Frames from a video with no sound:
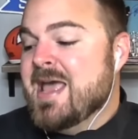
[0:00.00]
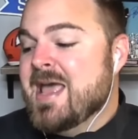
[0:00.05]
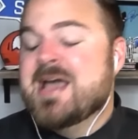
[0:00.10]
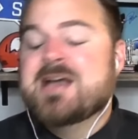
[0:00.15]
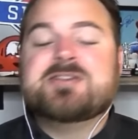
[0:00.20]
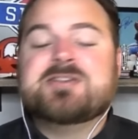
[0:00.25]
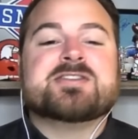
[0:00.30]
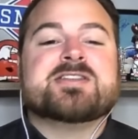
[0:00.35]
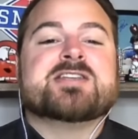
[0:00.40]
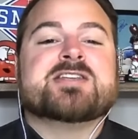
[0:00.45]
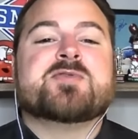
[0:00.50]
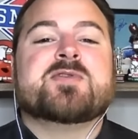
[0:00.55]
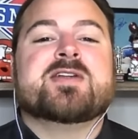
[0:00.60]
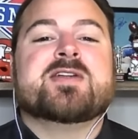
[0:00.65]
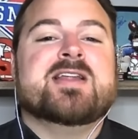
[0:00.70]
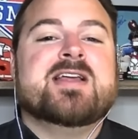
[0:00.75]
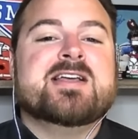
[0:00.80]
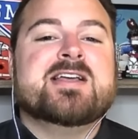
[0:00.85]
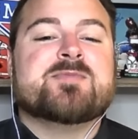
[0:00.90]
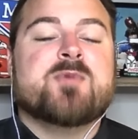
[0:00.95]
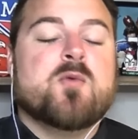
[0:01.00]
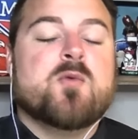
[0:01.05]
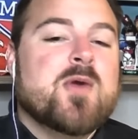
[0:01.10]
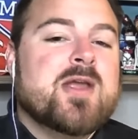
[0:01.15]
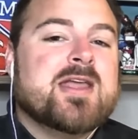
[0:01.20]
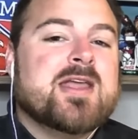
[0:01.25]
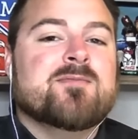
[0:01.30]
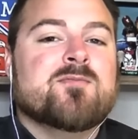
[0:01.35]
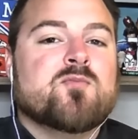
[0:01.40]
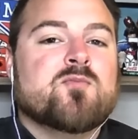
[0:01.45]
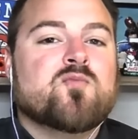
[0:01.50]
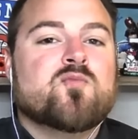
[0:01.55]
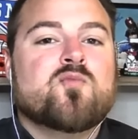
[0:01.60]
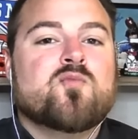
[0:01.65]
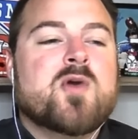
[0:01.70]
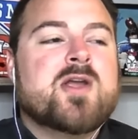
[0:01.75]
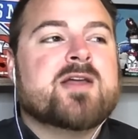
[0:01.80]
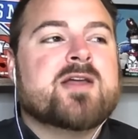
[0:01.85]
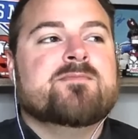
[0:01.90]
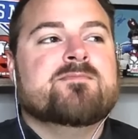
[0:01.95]
It just is what it is. I mean, we can
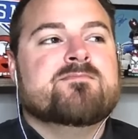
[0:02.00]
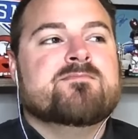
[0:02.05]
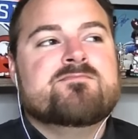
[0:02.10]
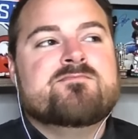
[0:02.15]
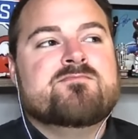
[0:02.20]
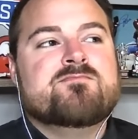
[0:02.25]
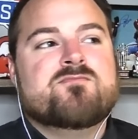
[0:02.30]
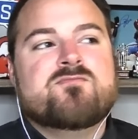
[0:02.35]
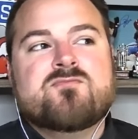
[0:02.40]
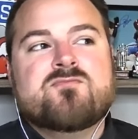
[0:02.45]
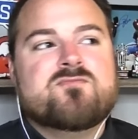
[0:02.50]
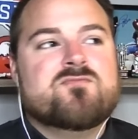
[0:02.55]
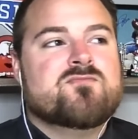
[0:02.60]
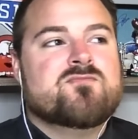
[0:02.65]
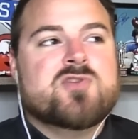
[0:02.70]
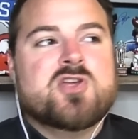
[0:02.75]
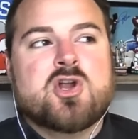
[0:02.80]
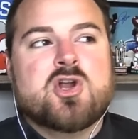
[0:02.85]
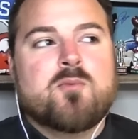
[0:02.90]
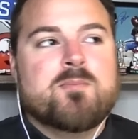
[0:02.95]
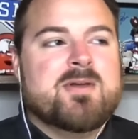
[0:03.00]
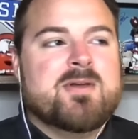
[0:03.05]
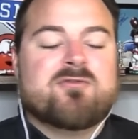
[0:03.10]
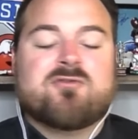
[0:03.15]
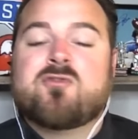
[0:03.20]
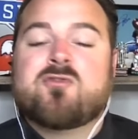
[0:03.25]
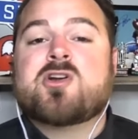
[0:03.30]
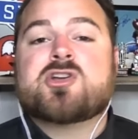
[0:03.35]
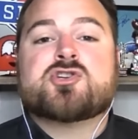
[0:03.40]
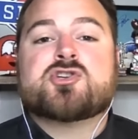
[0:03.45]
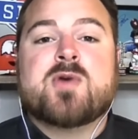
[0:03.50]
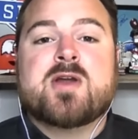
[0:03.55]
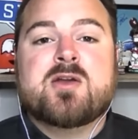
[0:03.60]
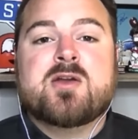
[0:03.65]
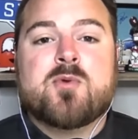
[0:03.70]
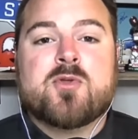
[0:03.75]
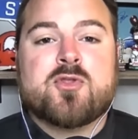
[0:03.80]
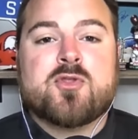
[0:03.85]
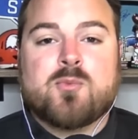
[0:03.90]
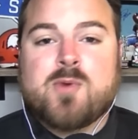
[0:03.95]
we can you know, be
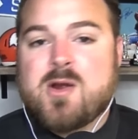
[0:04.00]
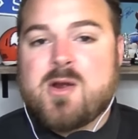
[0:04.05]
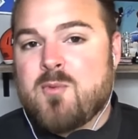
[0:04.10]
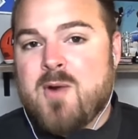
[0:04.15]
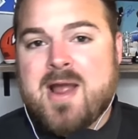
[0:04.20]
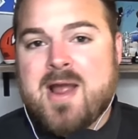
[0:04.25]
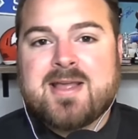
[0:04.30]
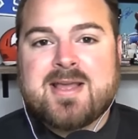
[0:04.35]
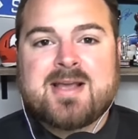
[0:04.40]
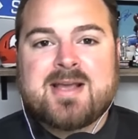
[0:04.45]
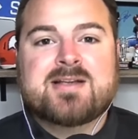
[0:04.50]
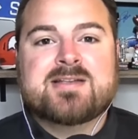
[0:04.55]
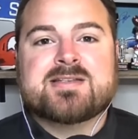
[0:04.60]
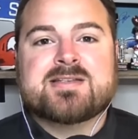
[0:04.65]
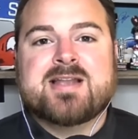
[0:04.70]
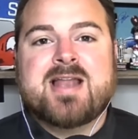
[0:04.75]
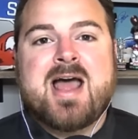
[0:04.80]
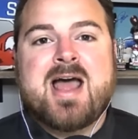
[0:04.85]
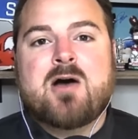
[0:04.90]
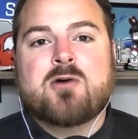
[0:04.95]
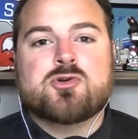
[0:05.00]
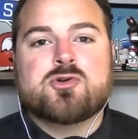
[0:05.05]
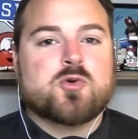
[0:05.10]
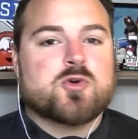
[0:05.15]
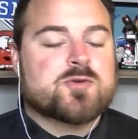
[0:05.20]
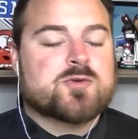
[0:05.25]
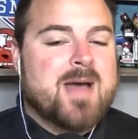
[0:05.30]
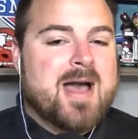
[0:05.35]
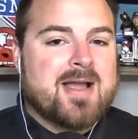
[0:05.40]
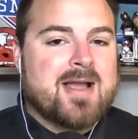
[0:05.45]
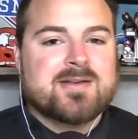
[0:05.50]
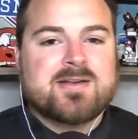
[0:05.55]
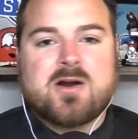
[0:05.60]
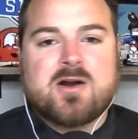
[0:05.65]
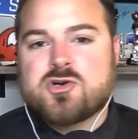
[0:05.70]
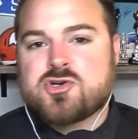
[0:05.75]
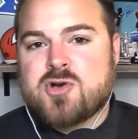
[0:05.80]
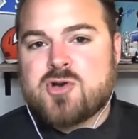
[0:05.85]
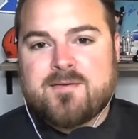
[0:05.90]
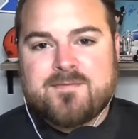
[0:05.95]
frustrated with the re-rankings and how George
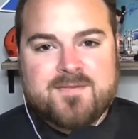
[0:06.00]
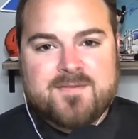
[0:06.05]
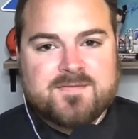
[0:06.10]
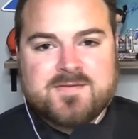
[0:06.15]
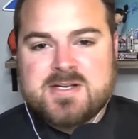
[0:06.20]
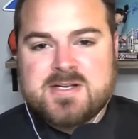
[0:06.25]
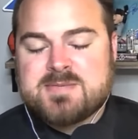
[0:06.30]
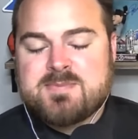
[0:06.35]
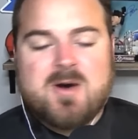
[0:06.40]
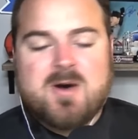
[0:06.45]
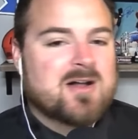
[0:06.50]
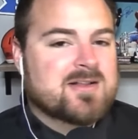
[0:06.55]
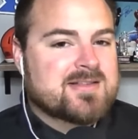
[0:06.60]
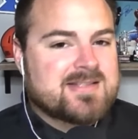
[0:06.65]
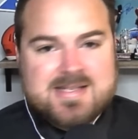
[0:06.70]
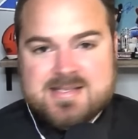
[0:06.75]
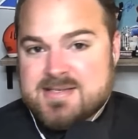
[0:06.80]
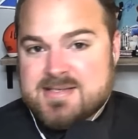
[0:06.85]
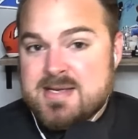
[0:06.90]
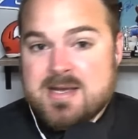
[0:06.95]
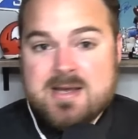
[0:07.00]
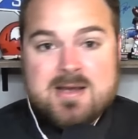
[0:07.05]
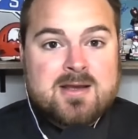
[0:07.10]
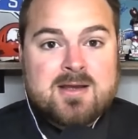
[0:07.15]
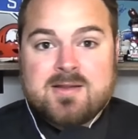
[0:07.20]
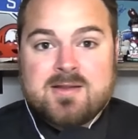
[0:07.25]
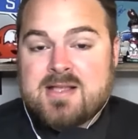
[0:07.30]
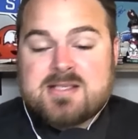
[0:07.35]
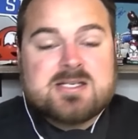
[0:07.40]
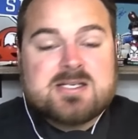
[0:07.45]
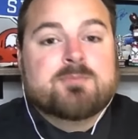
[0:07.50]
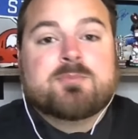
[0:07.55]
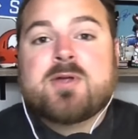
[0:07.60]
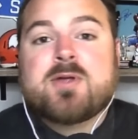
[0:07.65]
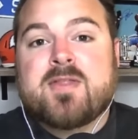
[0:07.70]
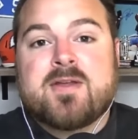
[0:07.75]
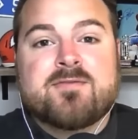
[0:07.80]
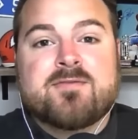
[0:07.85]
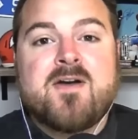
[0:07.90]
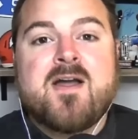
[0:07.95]
McIntyre dropped 50 spots. That's that's
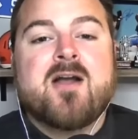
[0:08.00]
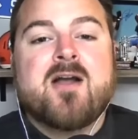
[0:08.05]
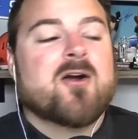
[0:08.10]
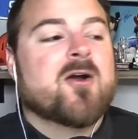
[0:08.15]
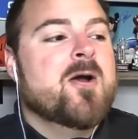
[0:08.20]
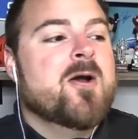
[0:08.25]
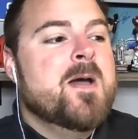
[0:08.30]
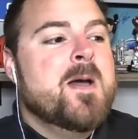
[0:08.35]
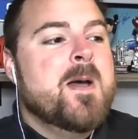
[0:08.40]
completely fair.